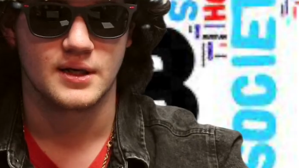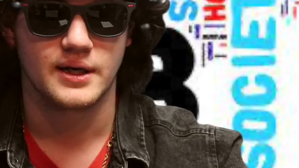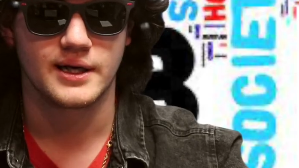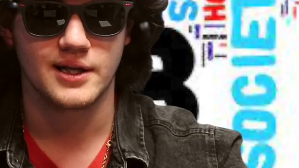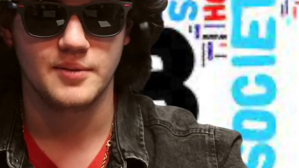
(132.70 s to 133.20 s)

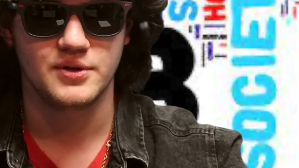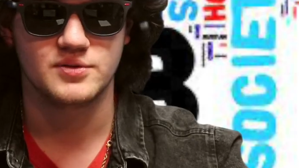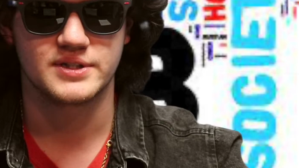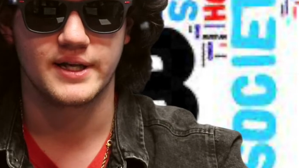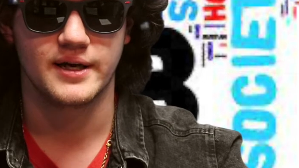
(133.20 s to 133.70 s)
In club
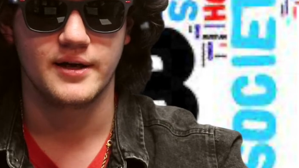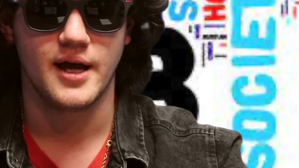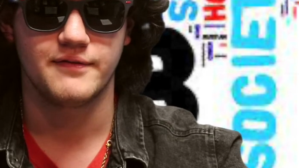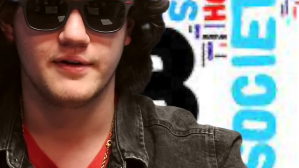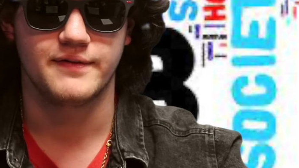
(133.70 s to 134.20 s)
news today,
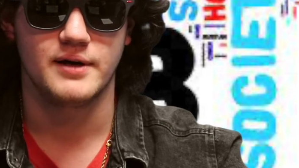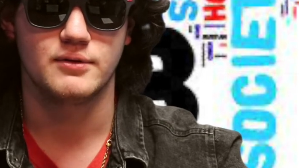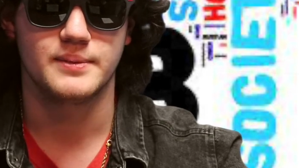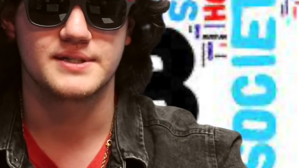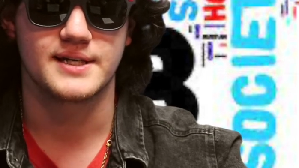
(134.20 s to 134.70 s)
FFA
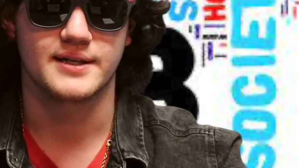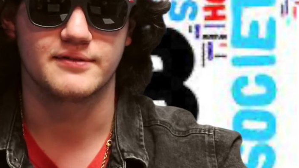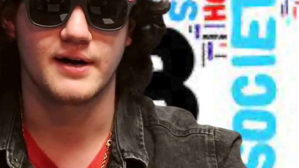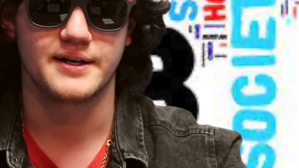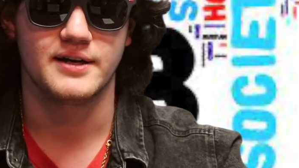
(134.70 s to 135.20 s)
will be selling
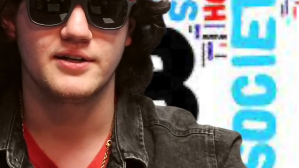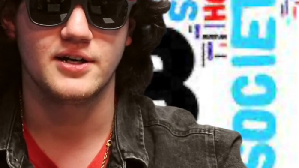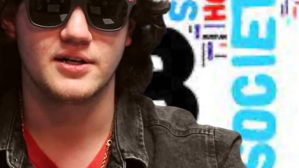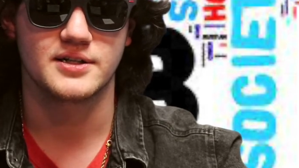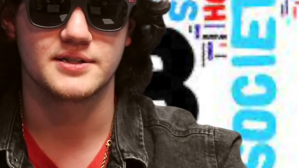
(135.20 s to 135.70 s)
Vidalia
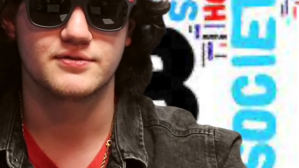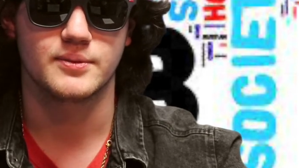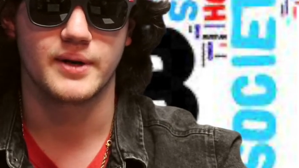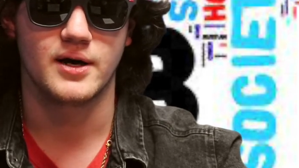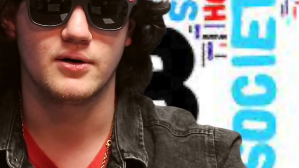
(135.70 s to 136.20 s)
onions
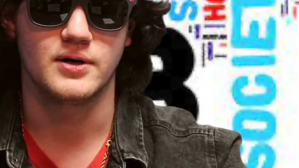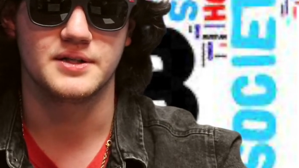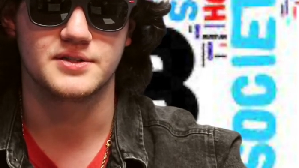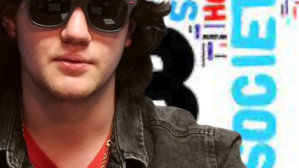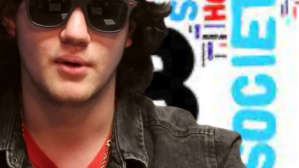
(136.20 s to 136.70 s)
from now
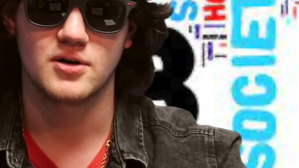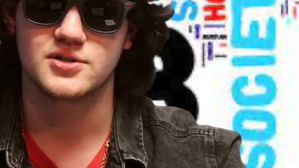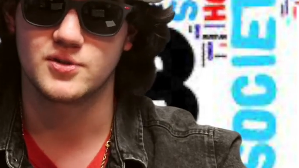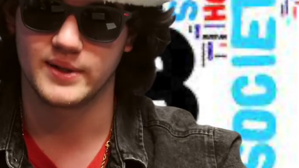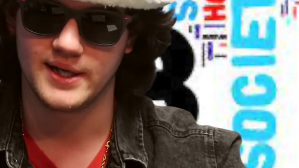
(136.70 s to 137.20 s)
until
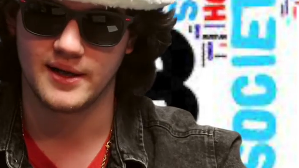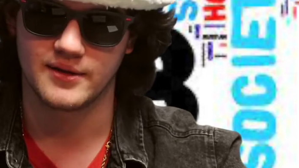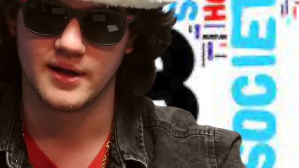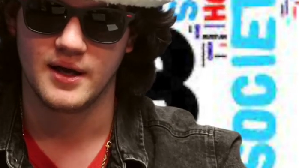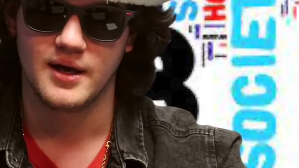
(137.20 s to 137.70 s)
March 28th.
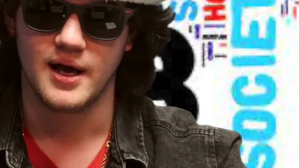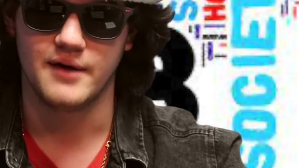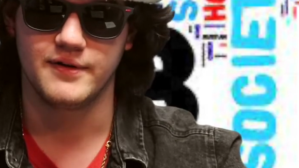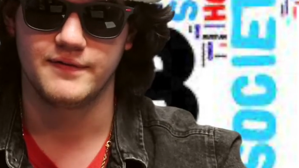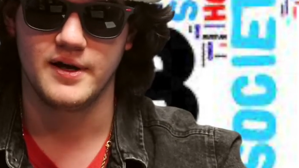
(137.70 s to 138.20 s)

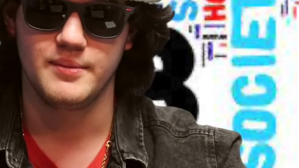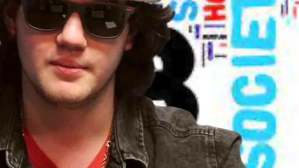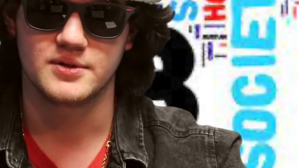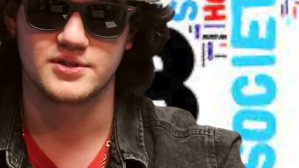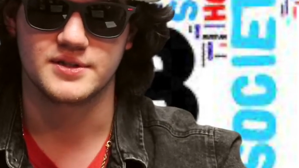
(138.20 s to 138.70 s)
FFA
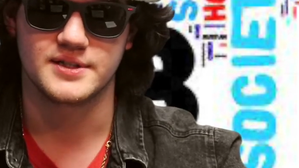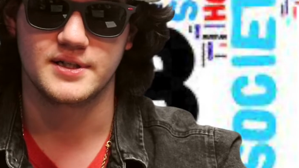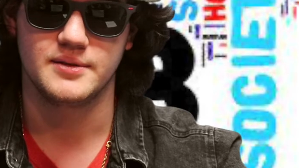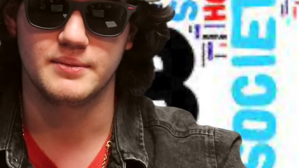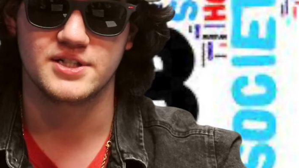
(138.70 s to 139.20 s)
members should
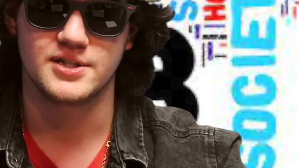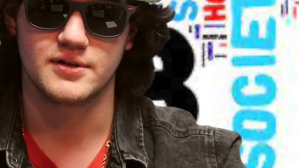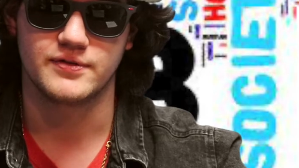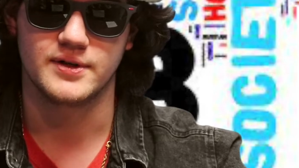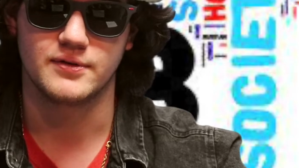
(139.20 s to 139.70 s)
see Miss
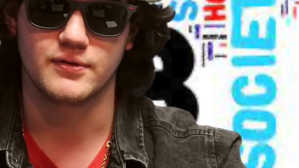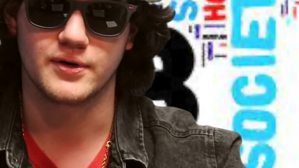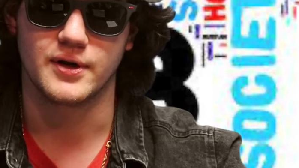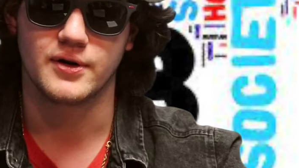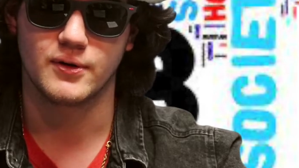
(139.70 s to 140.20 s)
Sheffield for
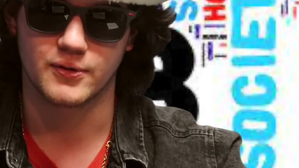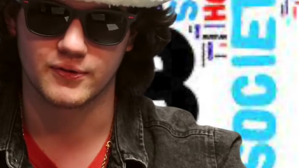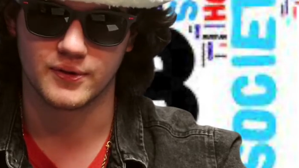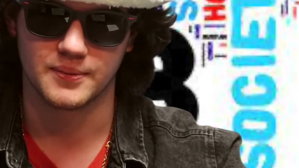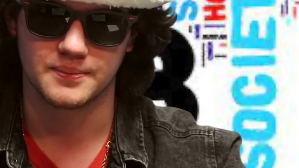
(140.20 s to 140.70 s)
another order
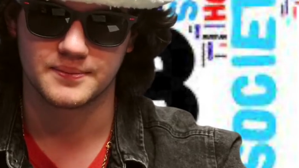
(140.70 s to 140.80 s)
form.